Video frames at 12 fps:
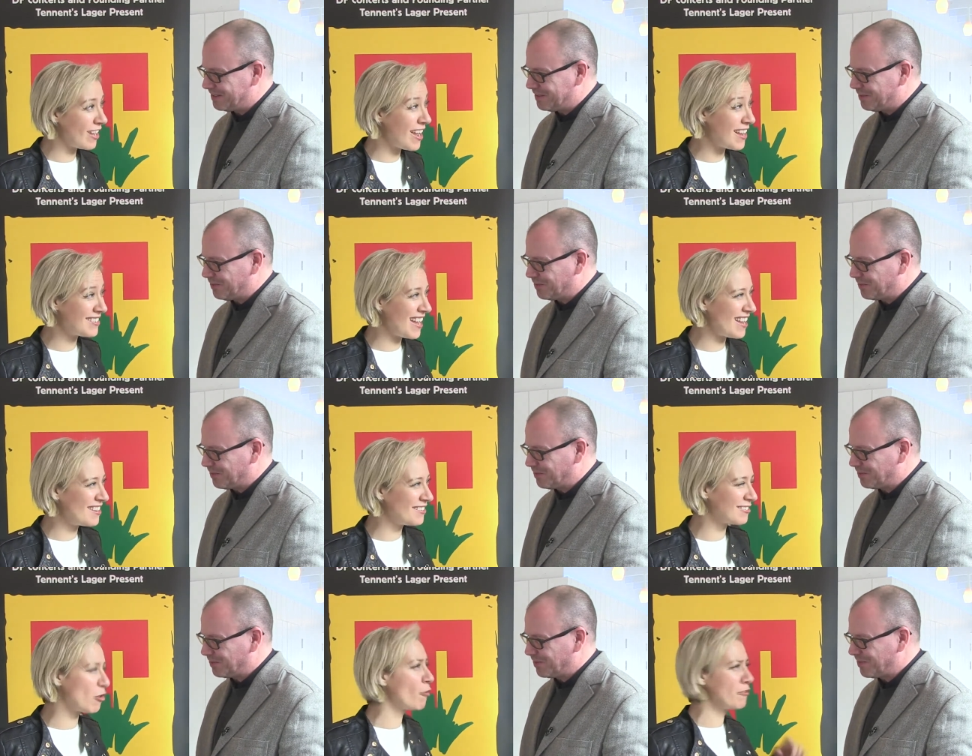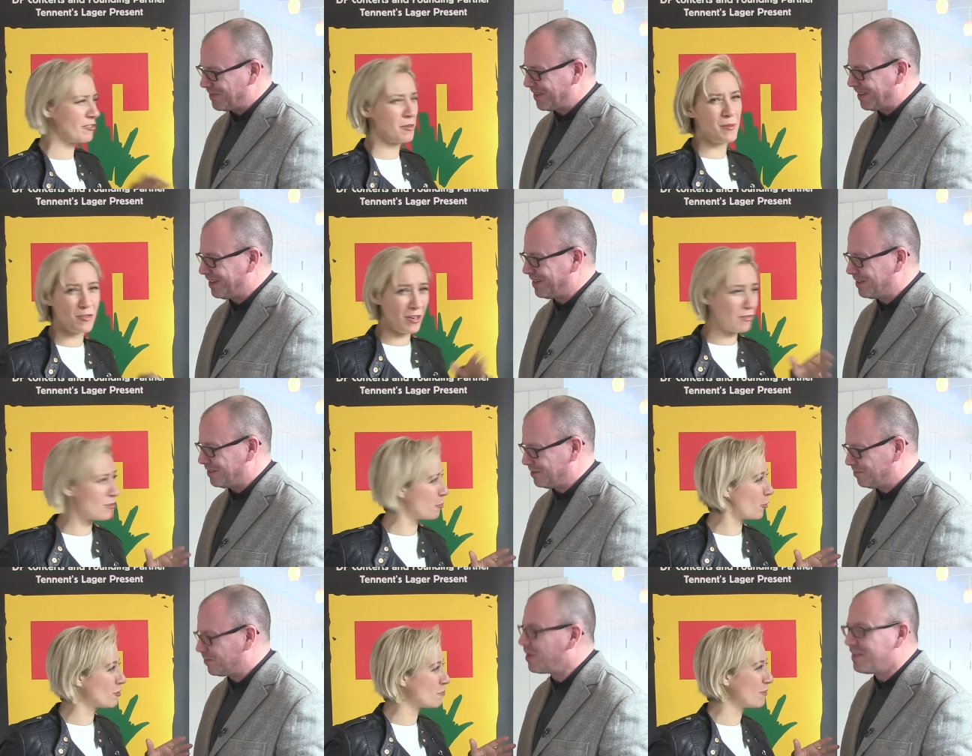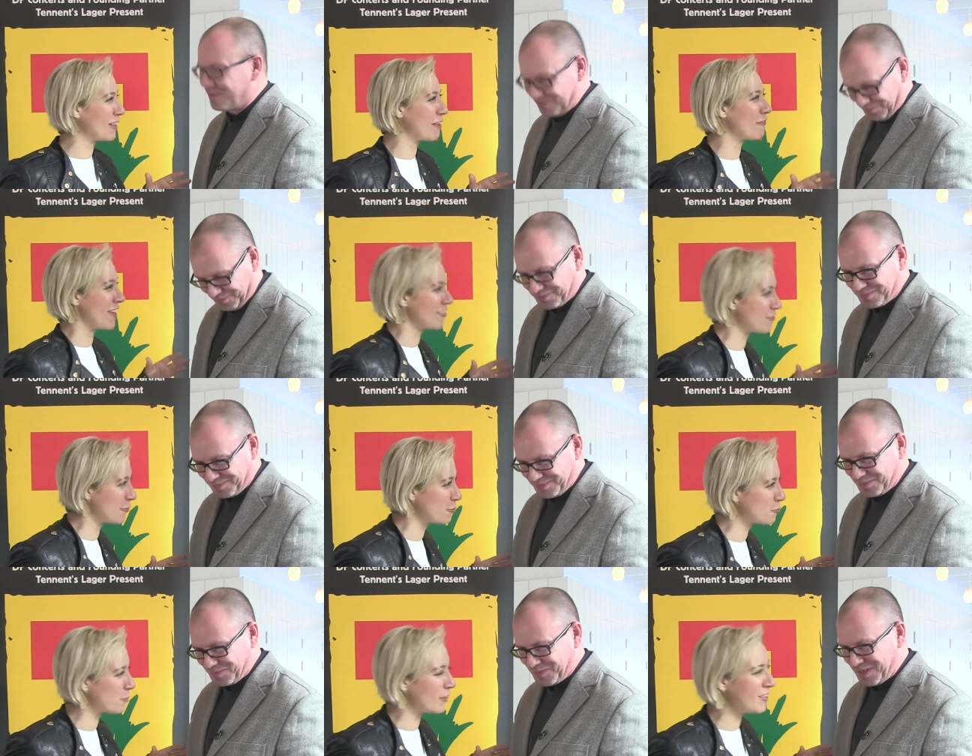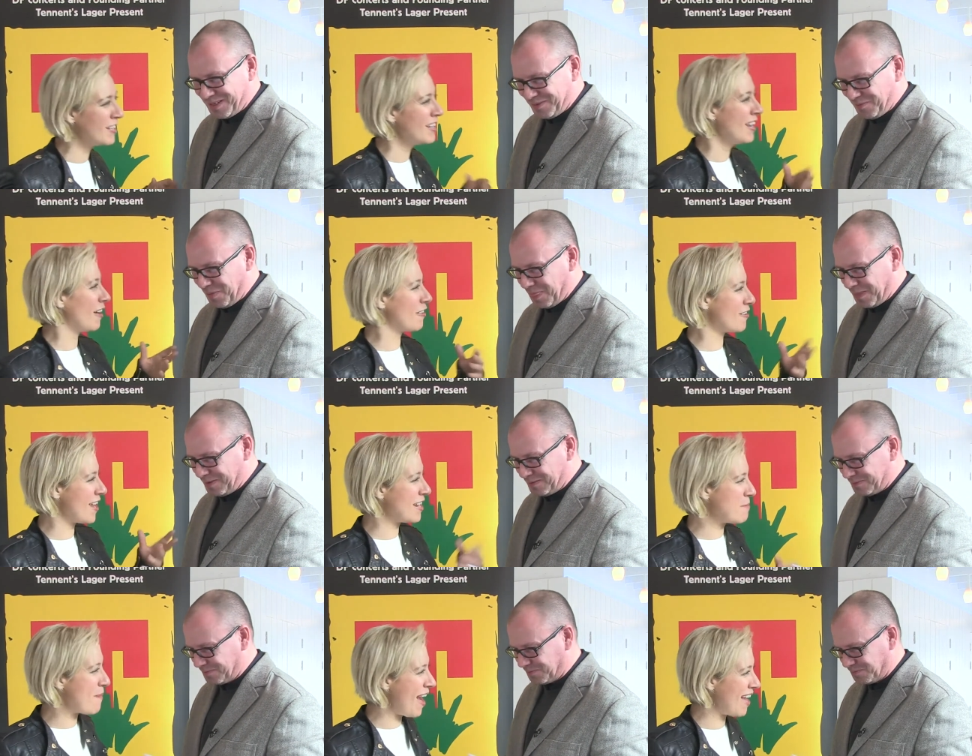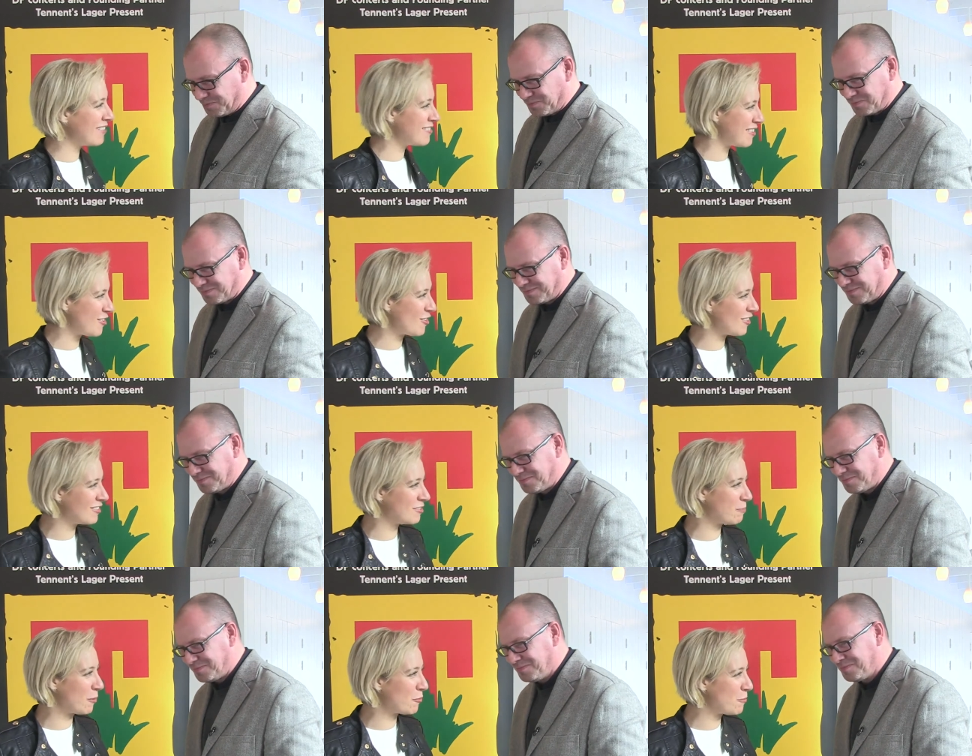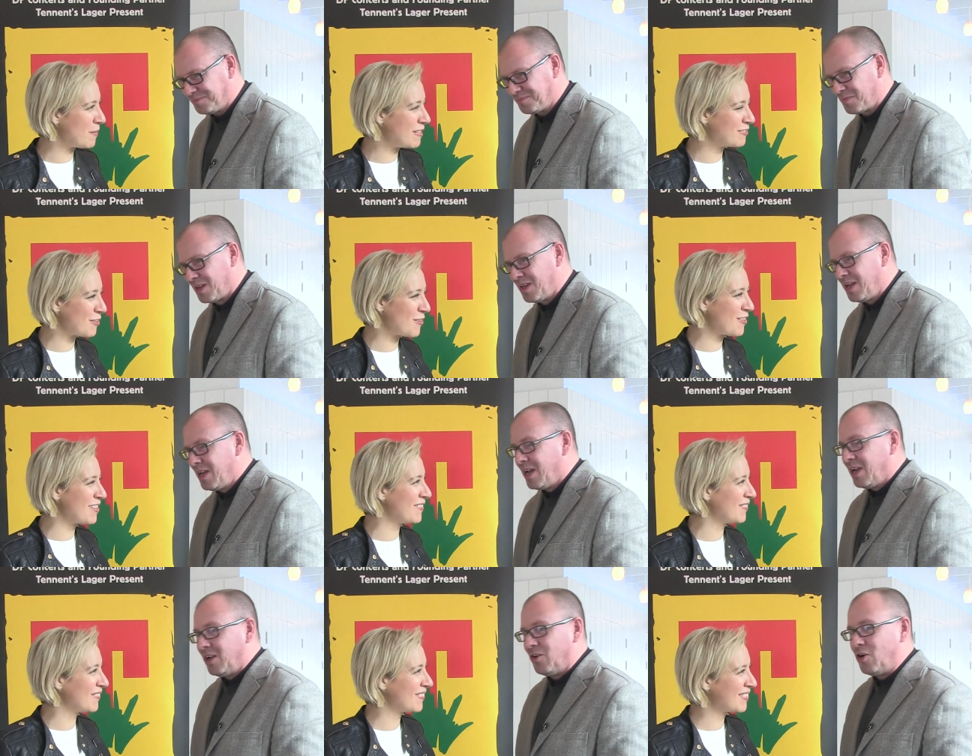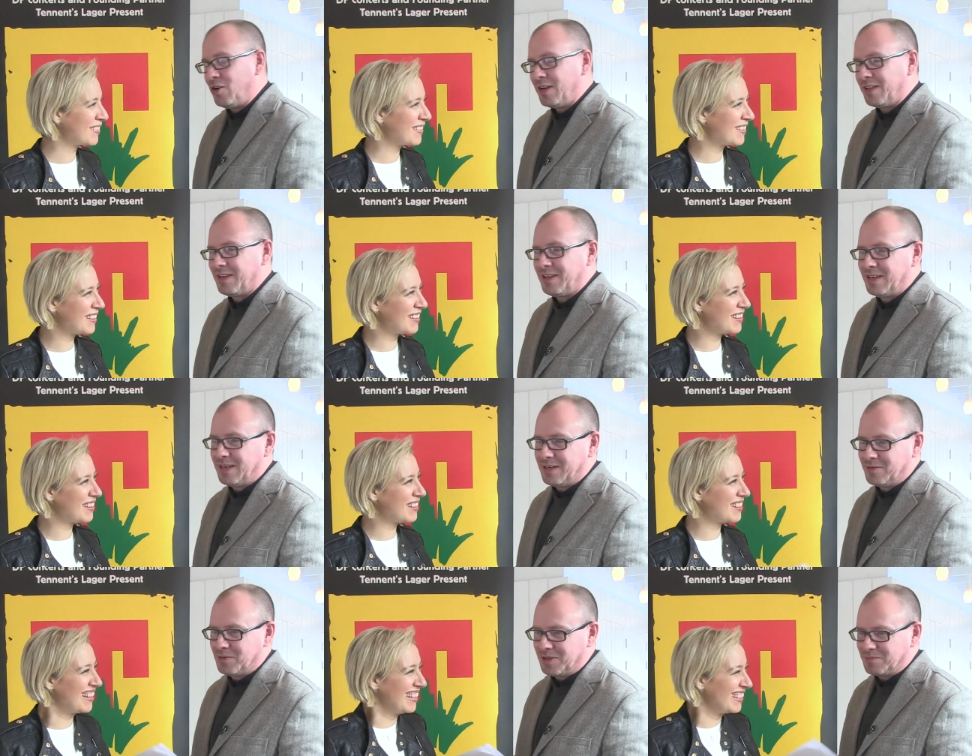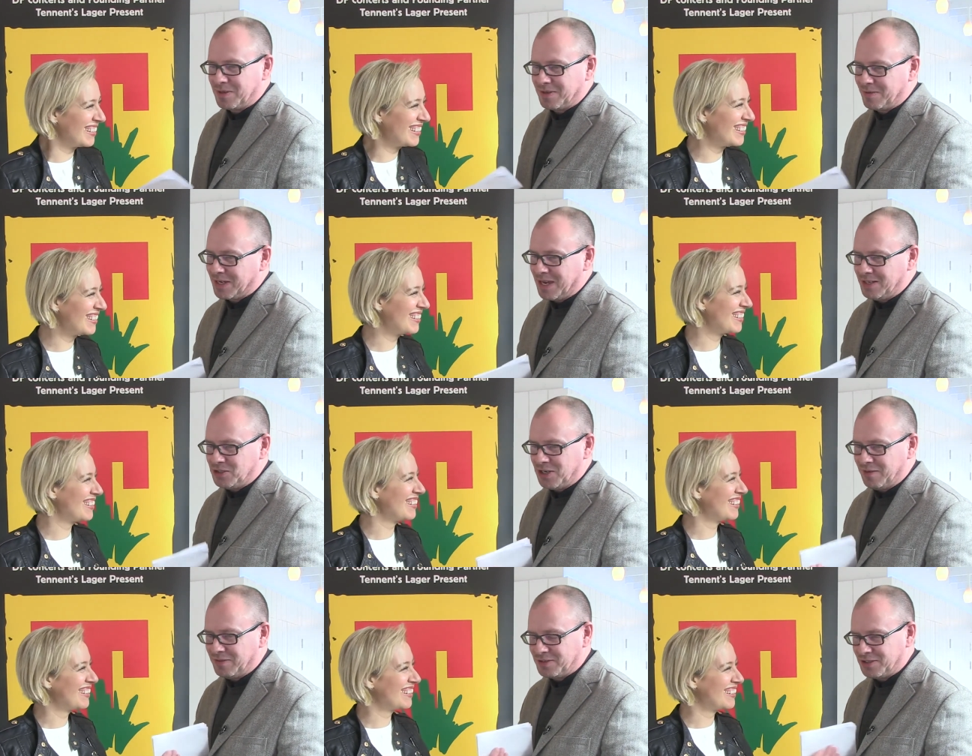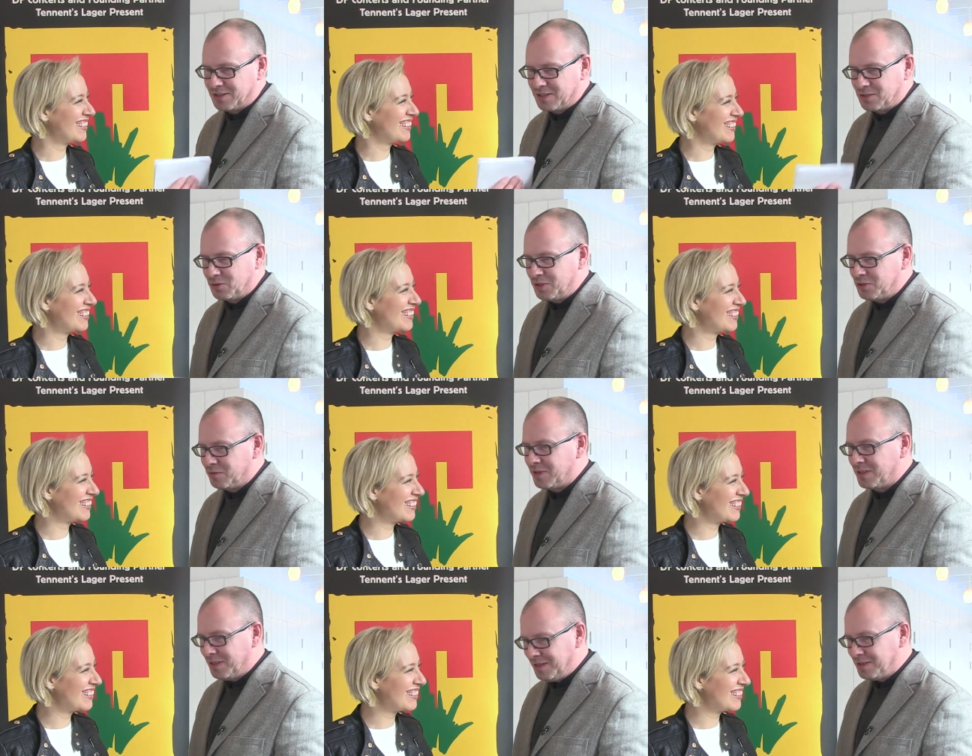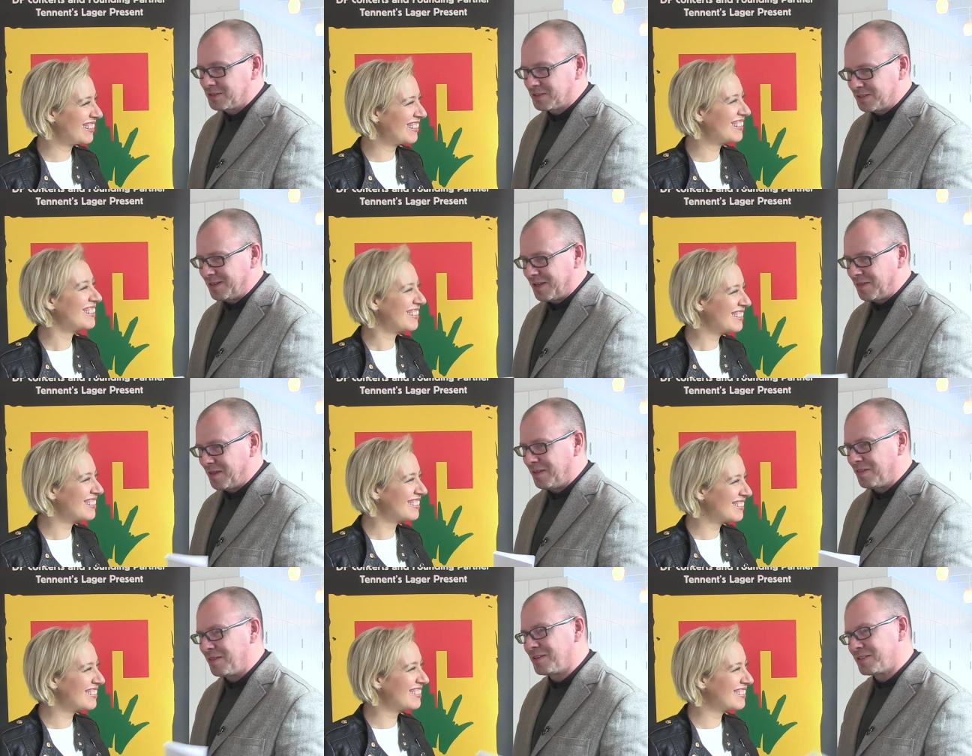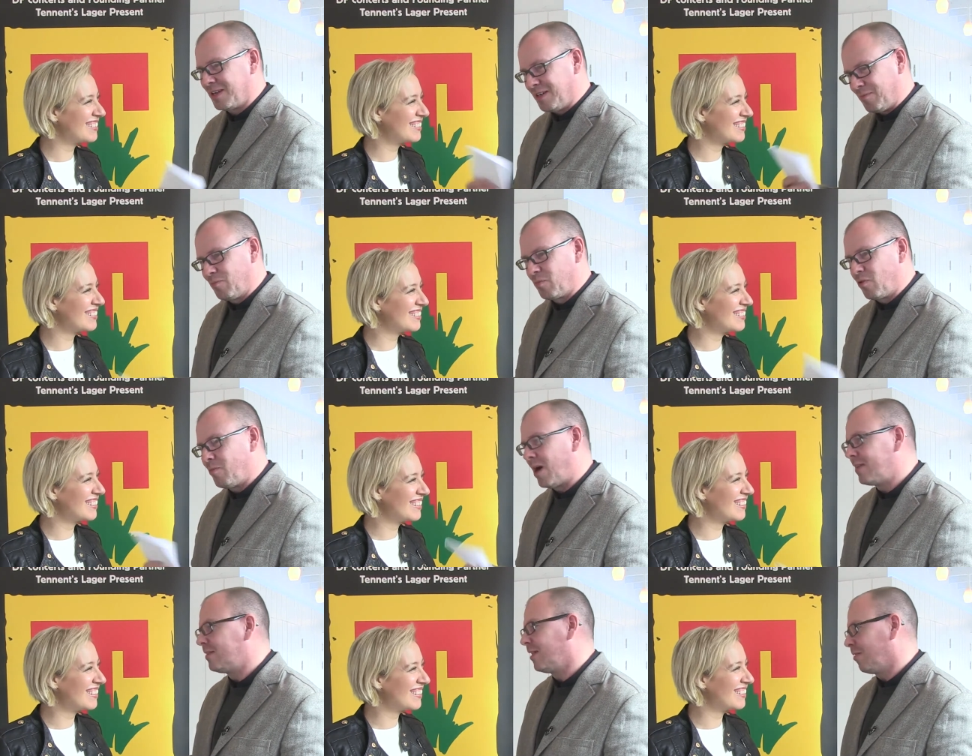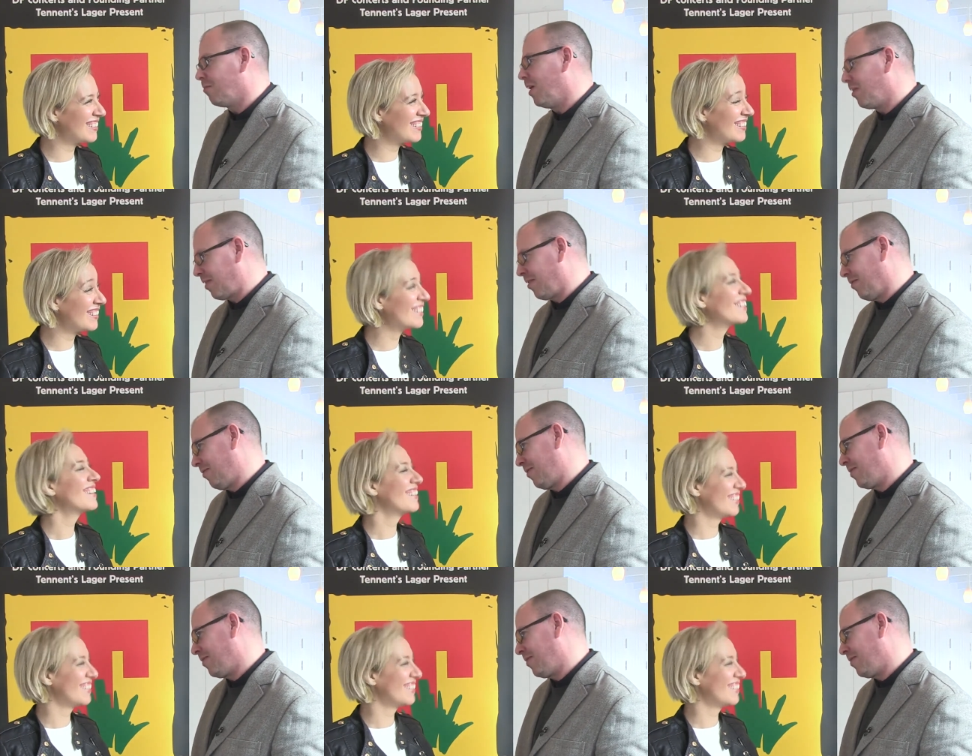Speaker 1: uh, Tennents? Obviously, we drink responsibly at festivals, but are there any bands that you can spill the beans on?
Speaker 2: No, I think, uh, I think again, Geoff has shared the stories over the years. Uh, I think there's a romantic myth of